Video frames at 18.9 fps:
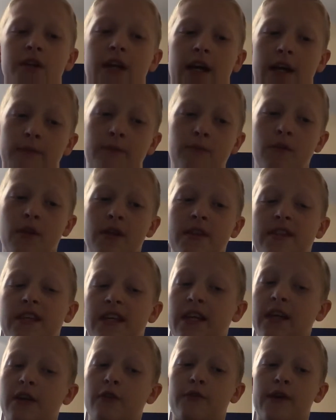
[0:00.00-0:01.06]
that,
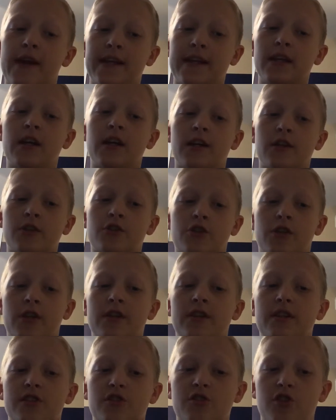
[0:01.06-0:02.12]
think of any country
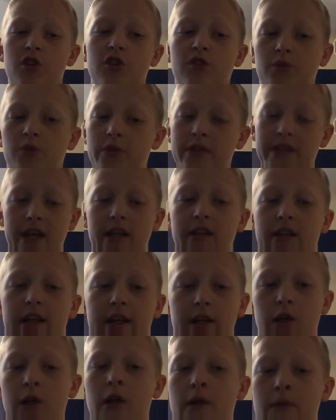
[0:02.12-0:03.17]
that starts with that
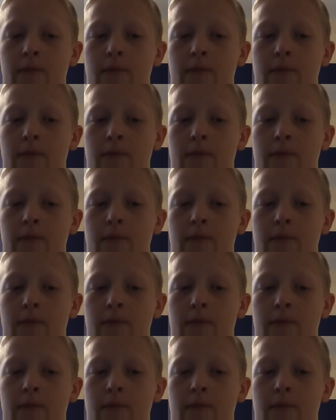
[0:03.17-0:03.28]
letter.